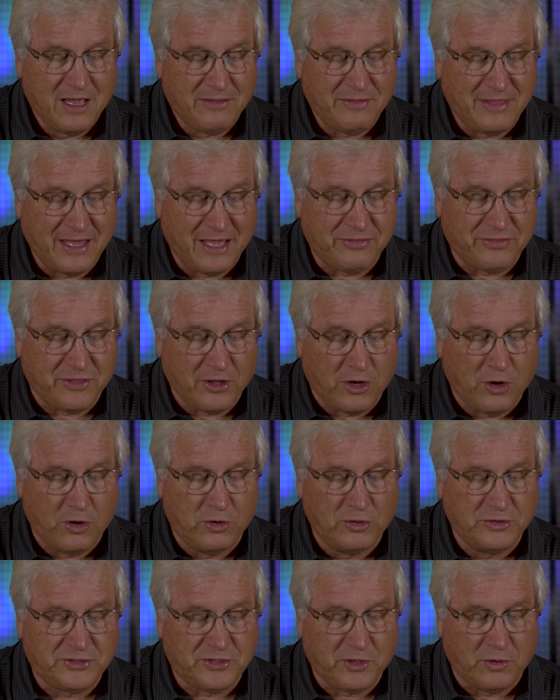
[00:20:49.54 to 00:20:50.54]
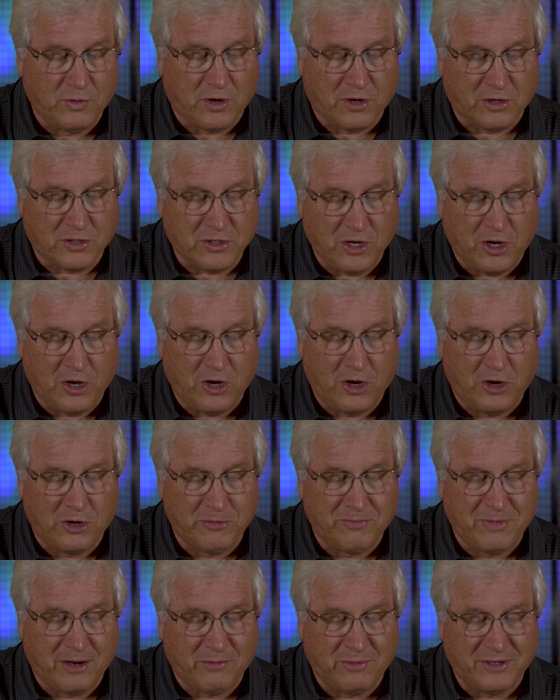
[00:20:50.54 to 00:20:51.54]
that those who are
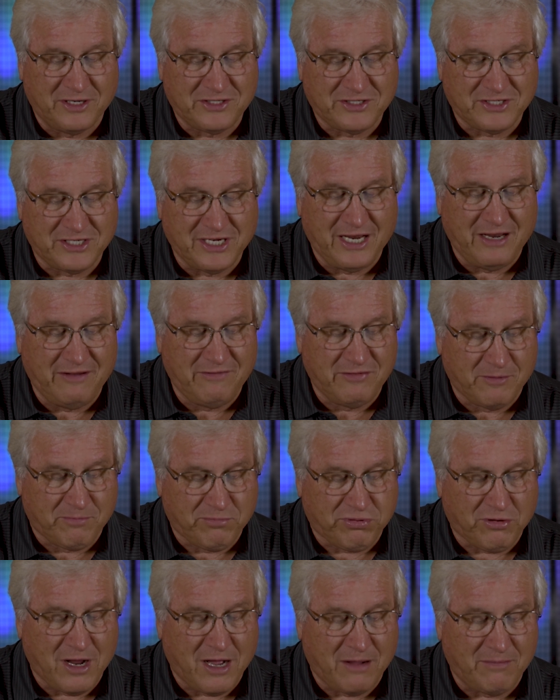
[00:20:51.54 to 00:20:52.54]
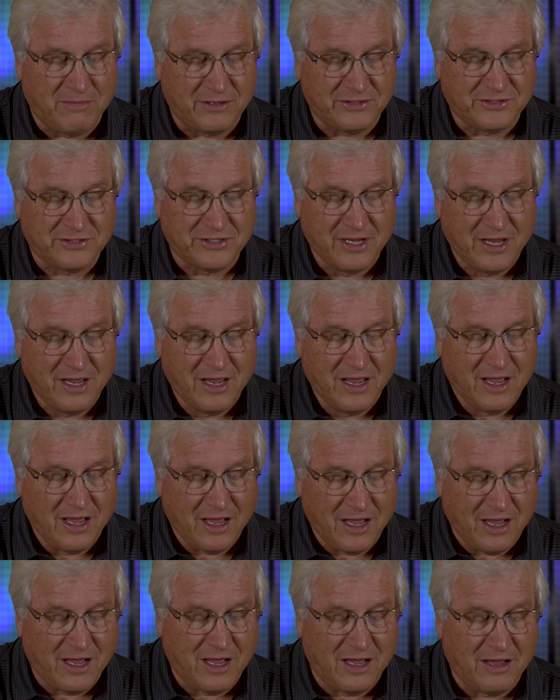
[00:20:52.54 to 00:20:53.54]
called may receive the promise
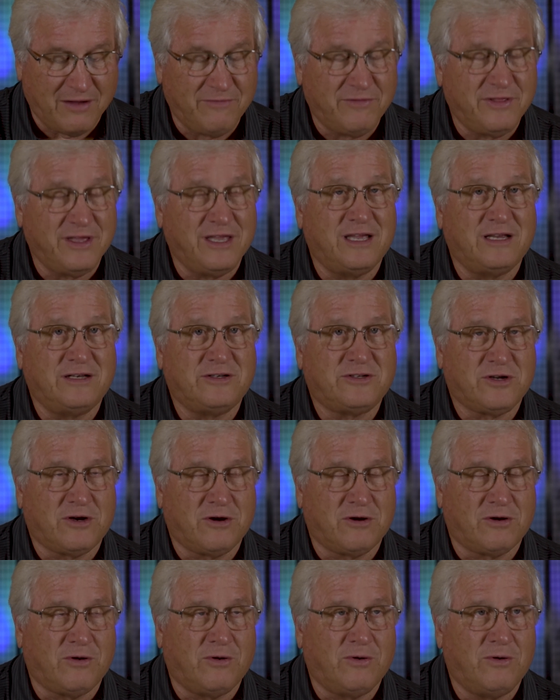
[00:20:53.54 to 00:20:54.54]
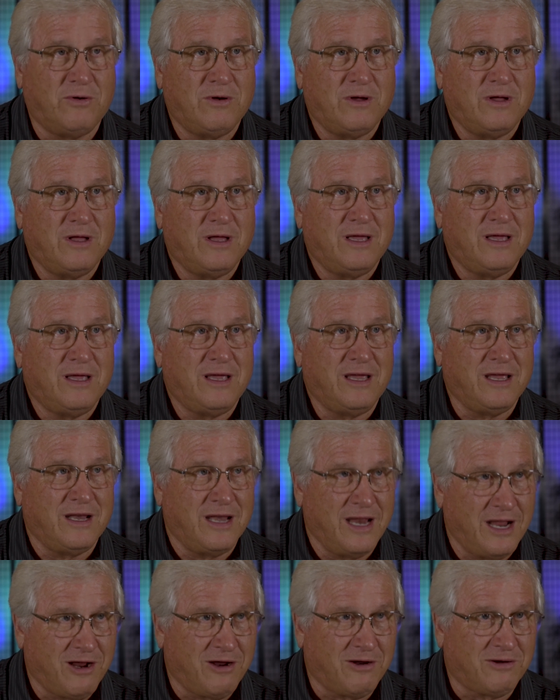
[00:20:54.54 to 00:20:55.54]
of the eternal
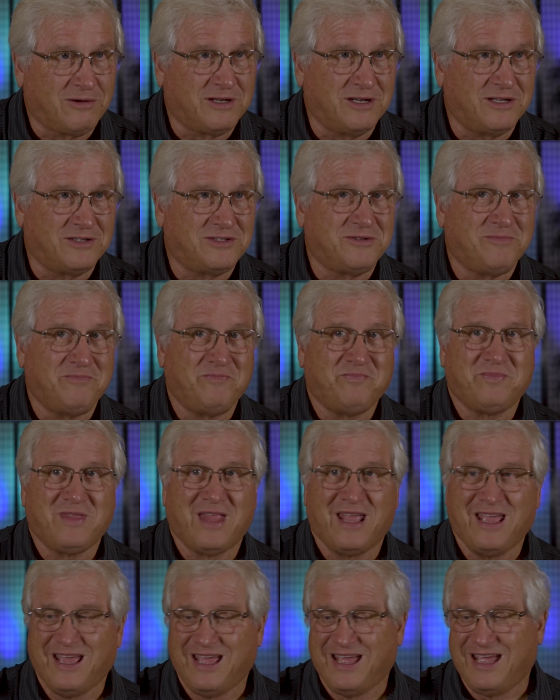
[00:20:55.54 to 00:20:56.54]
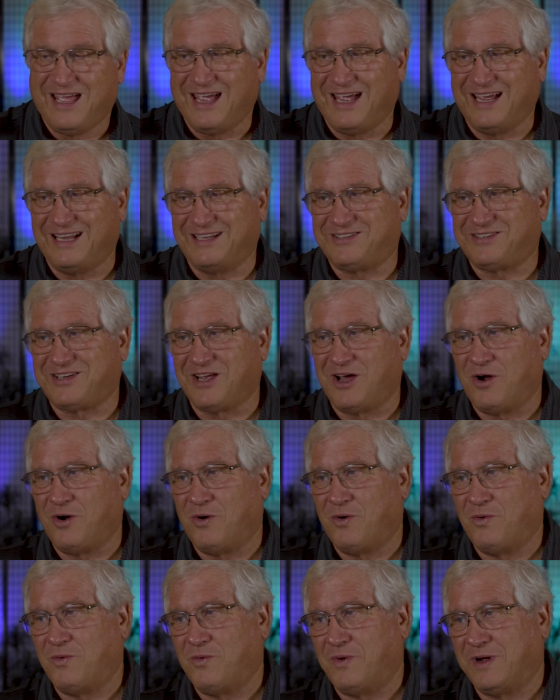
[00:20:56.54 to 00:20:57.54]
inheritance." And
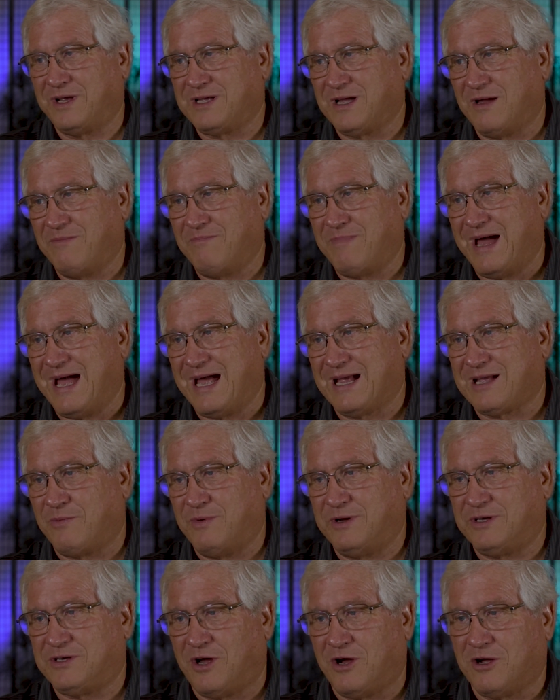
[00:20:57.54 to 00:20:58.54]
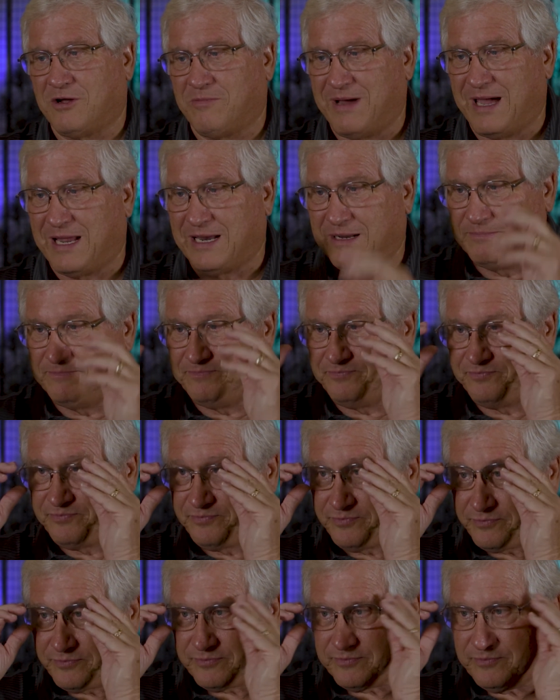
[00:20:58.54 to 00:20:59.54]
so we come back and we talk about it
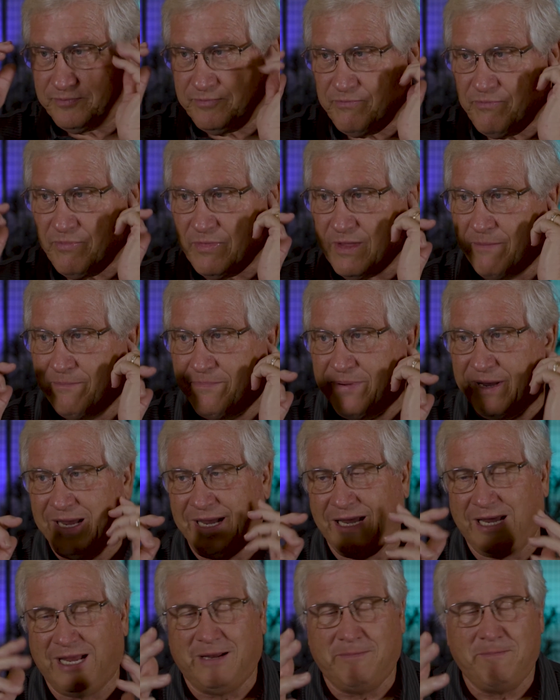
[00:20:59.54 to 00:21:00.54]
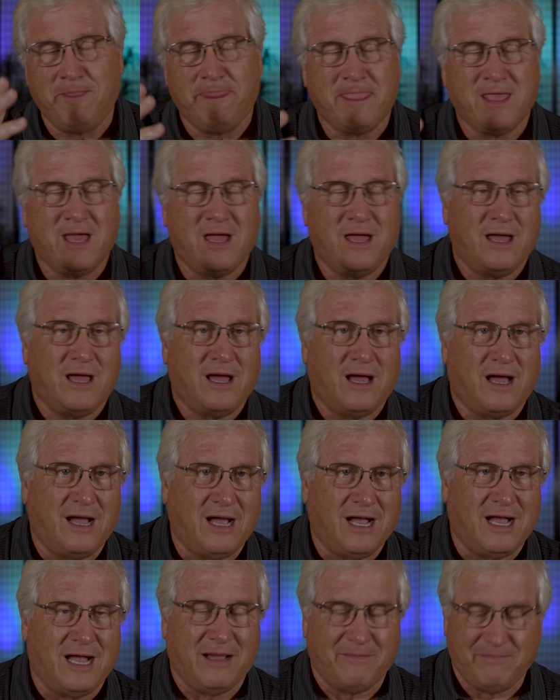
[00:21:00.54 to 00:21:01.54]
being,
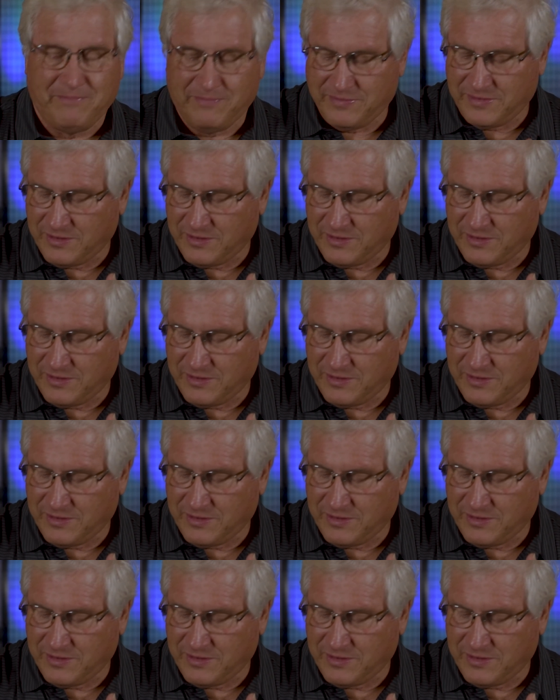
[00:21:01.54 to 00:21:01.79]
the